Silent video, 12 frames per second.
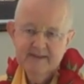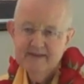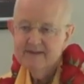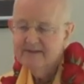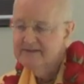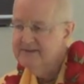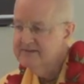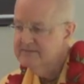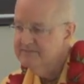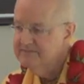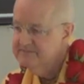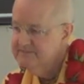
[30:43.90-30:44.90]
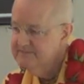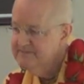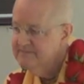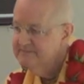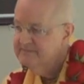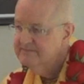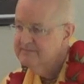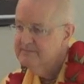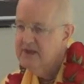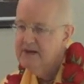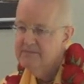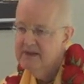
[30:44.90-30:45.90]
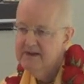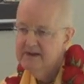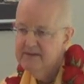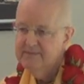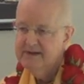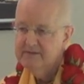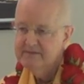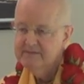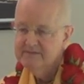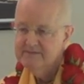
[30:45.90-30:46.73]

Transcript: That's a little blah blah about